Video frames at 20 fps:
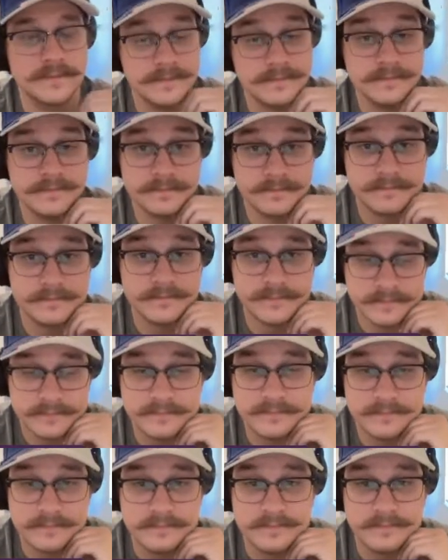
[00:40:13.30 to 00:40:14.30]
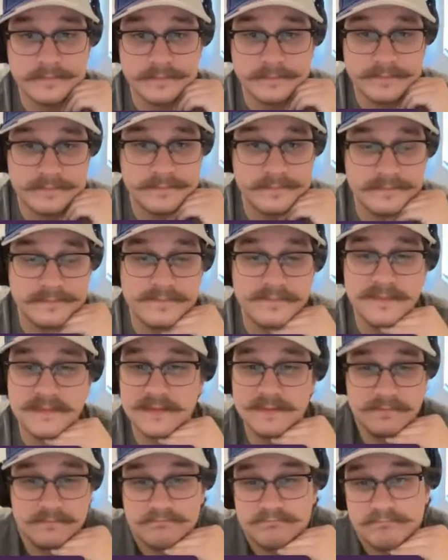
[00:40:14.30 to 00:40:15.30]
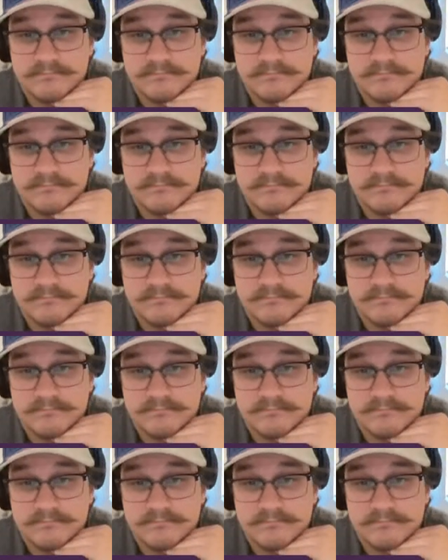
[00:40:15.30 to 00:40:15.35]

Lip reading: yeah. Way to go, Jake.